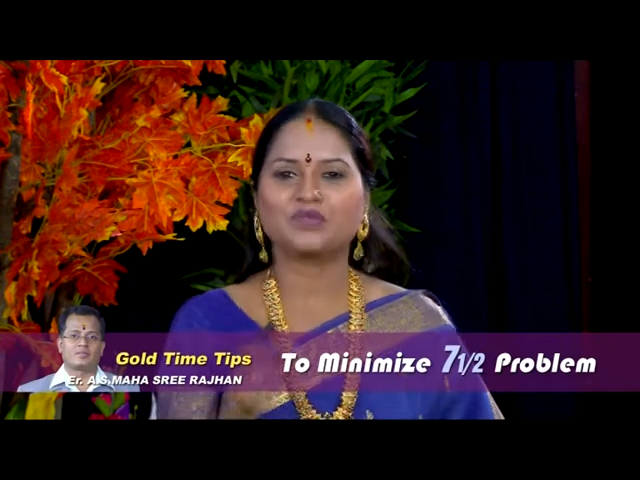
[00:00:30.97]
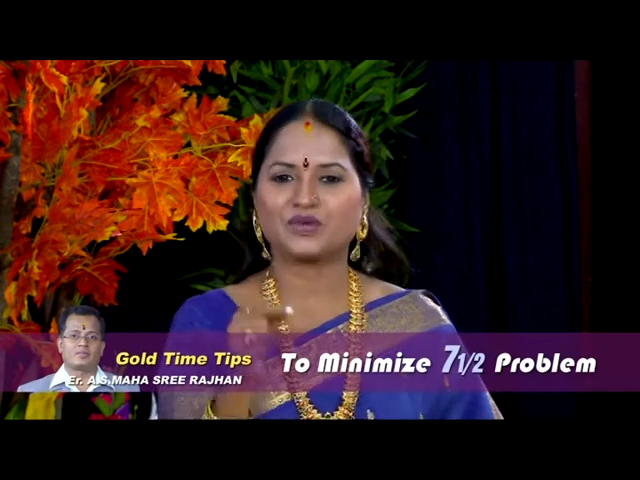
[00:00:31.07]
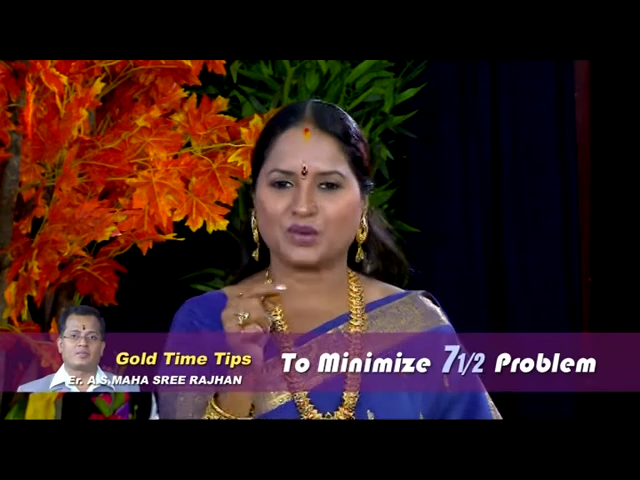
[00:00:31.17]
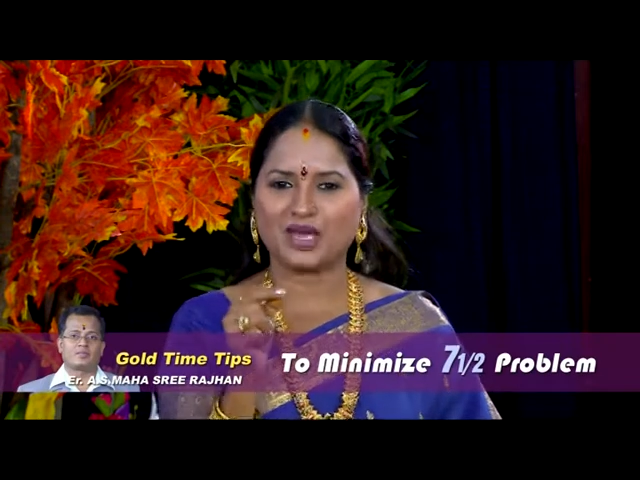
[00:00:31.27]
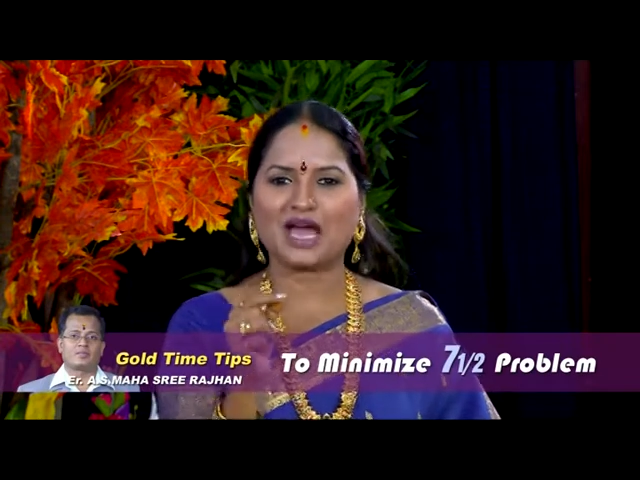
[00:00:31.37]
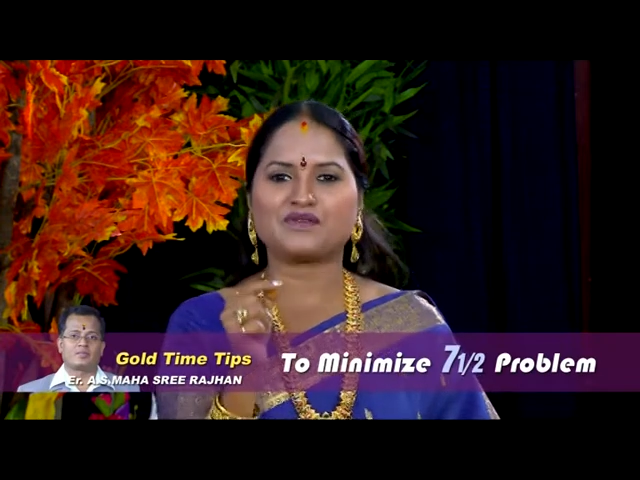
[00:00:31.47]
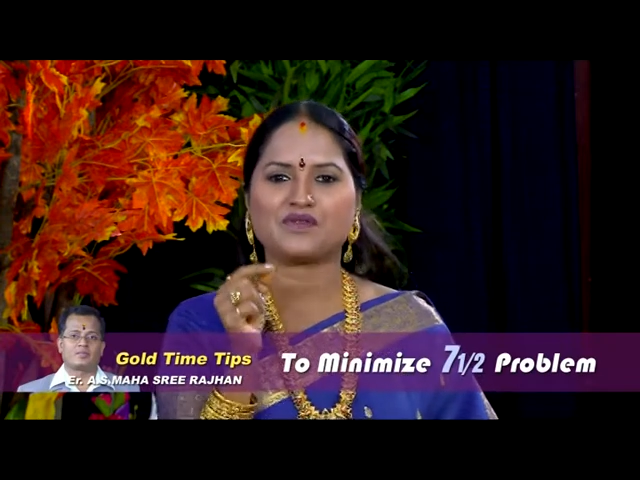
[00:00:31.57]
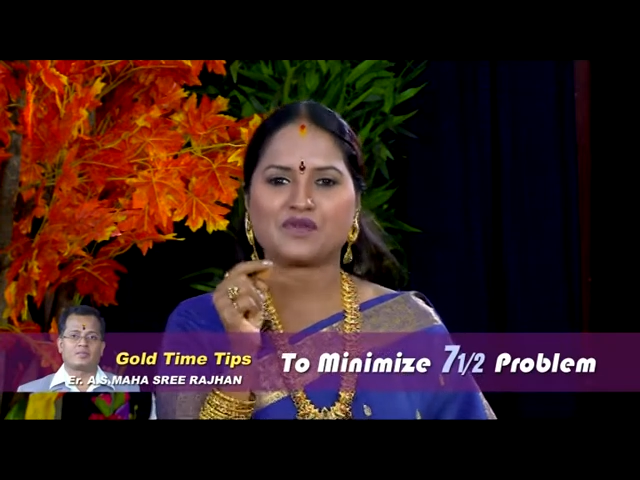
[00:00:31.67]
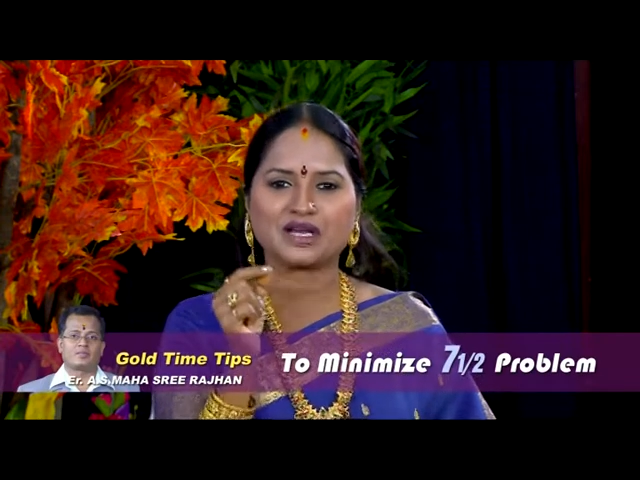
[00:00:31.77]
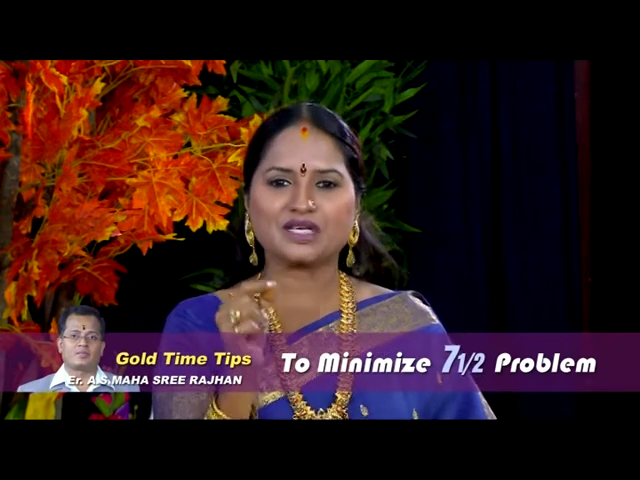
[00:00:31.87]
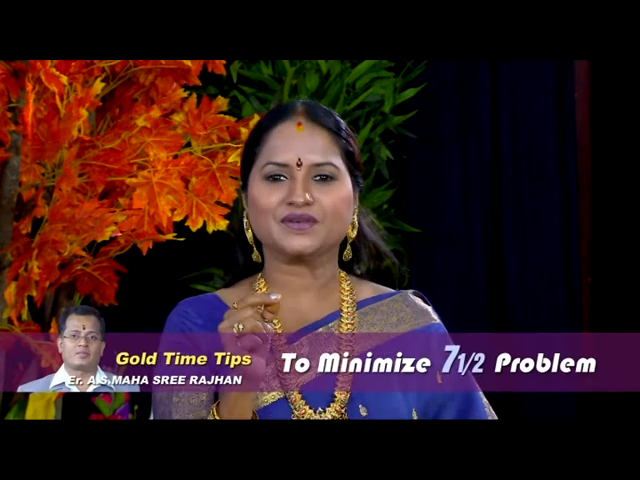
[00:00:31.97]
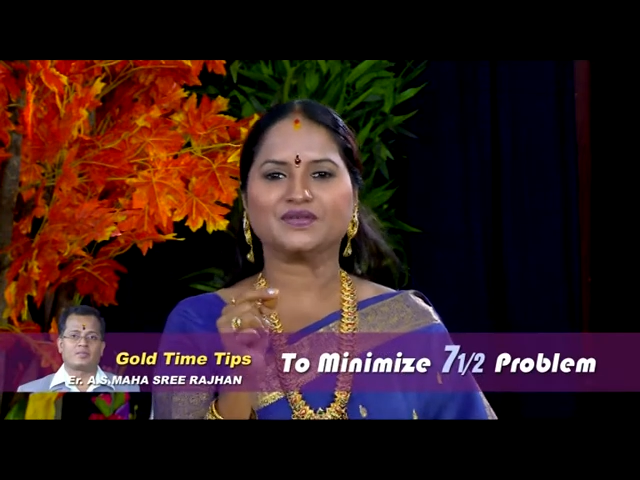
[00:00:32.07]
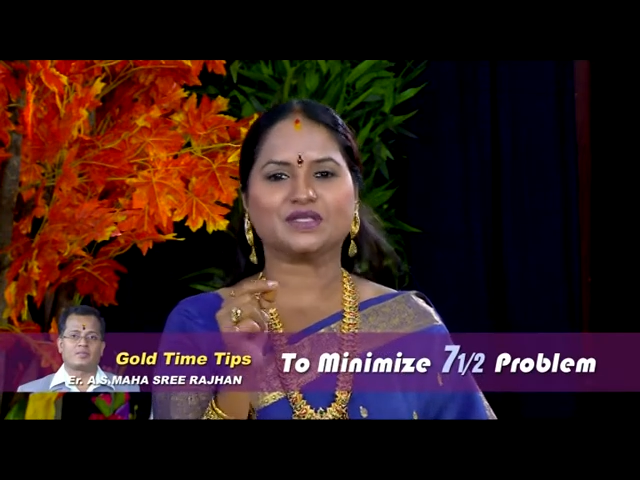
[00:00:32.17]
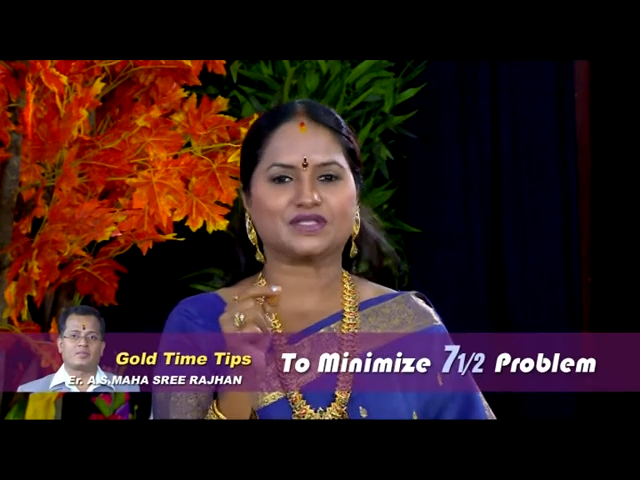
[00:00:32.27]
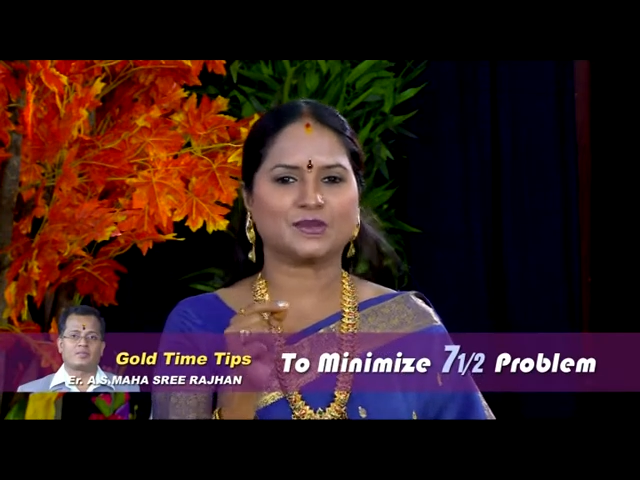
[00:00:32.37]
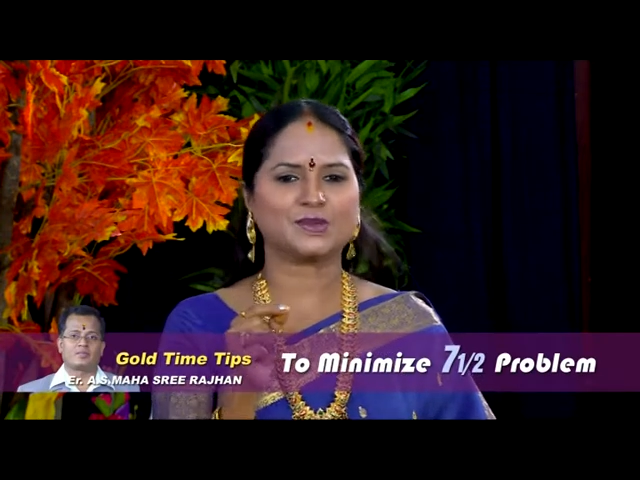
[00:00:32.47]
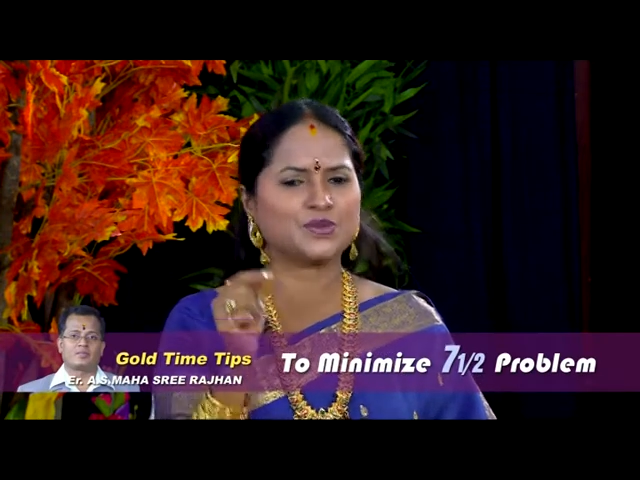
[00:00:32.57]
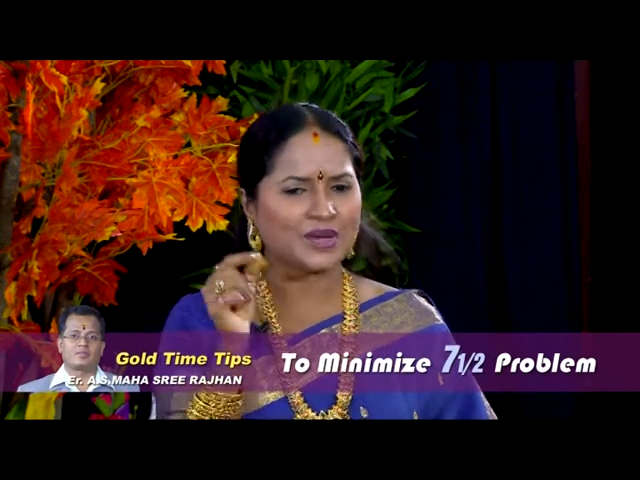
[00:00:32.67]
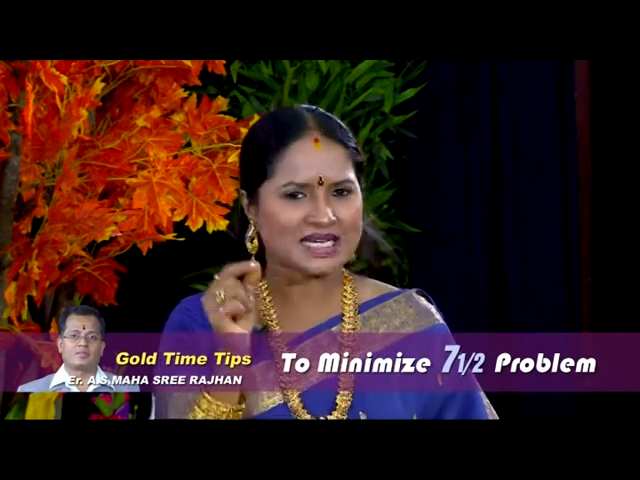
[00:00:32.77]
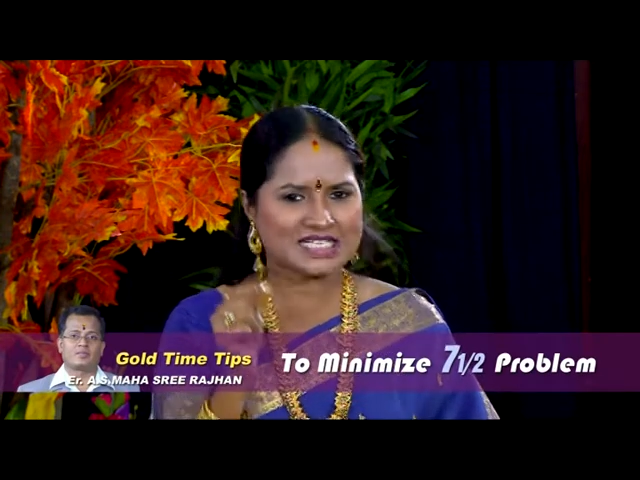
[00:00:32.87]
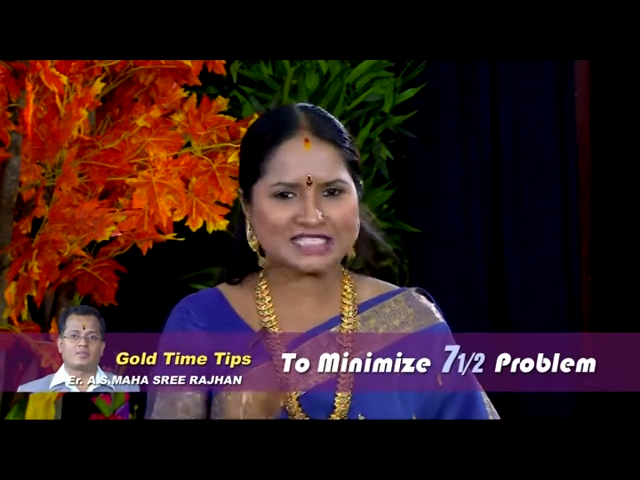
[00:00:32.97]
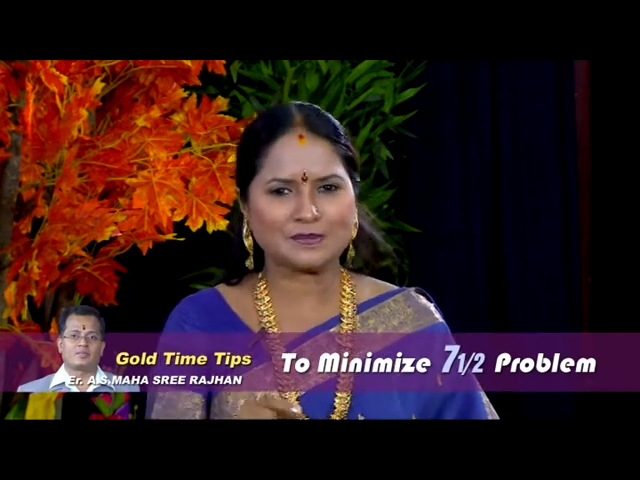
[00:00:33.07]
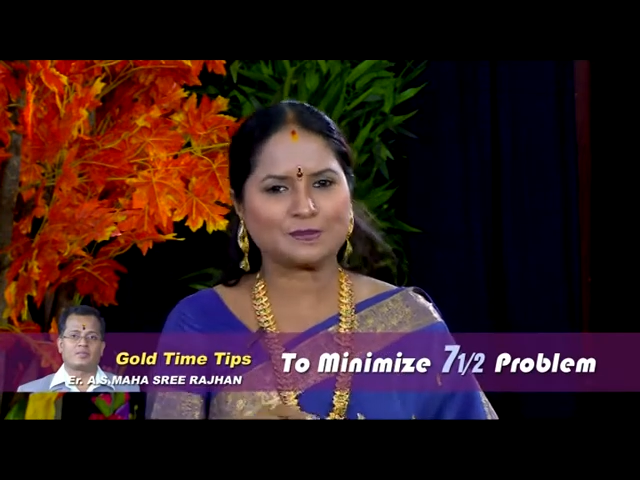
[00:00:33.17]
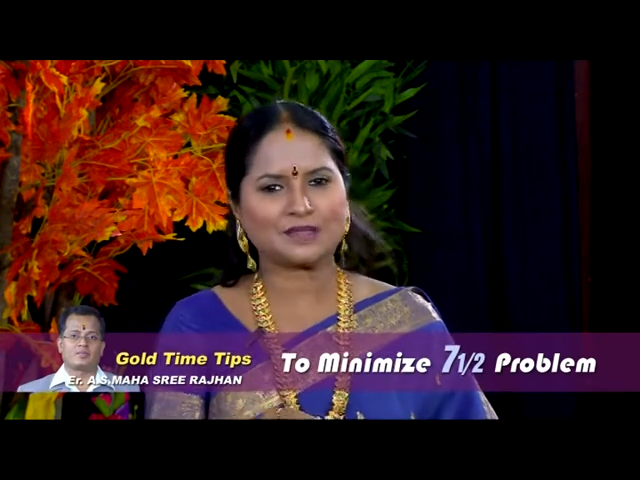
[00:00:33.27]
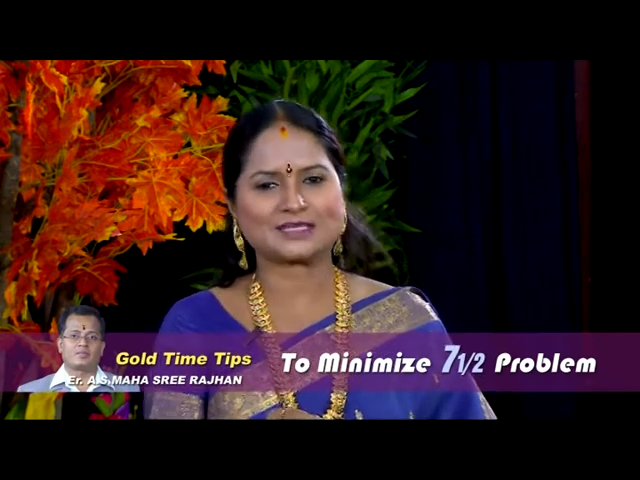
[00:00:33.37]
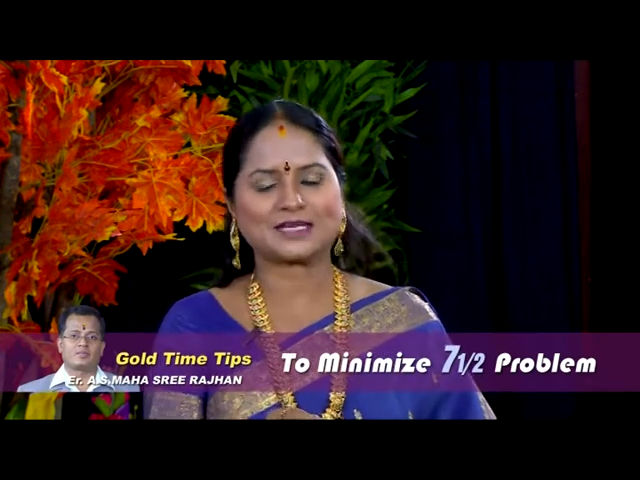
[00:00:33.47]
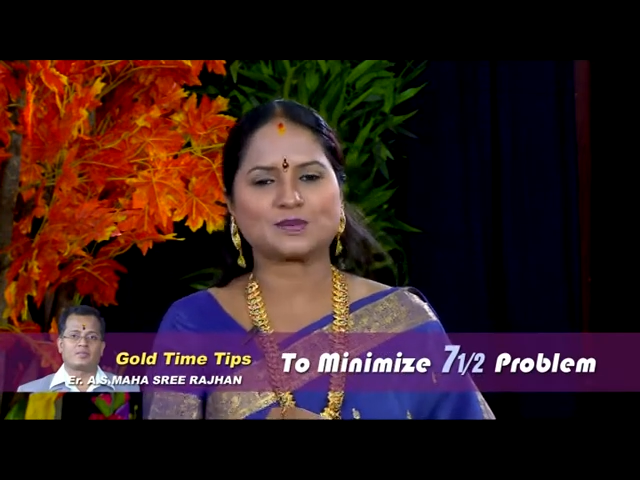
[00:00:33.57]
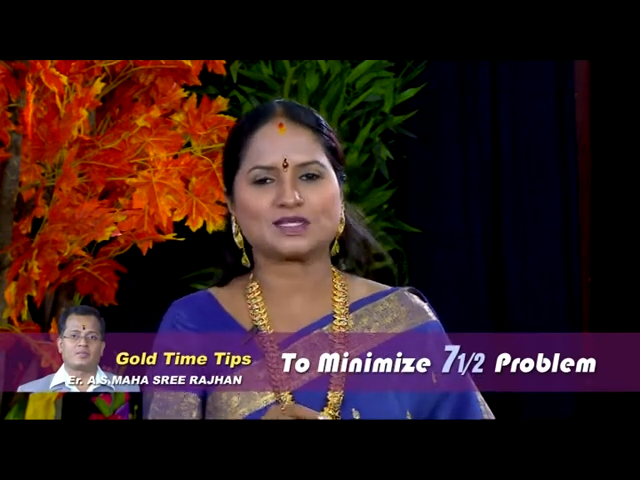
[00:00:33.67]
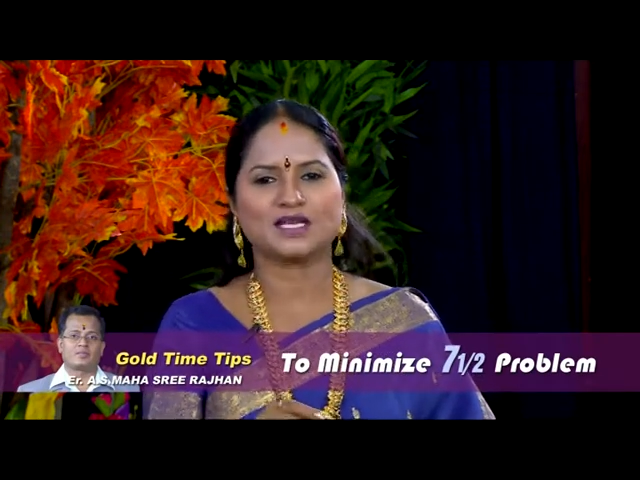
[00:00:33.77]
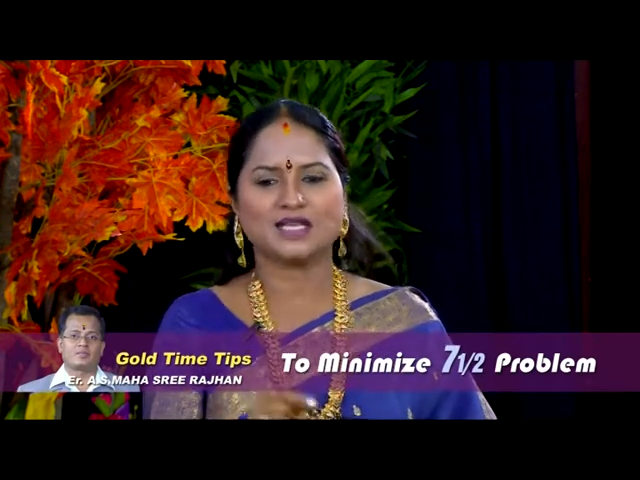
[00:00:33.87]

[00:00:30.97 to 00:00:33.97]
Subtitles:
We have a wonderful tips, very simple tips.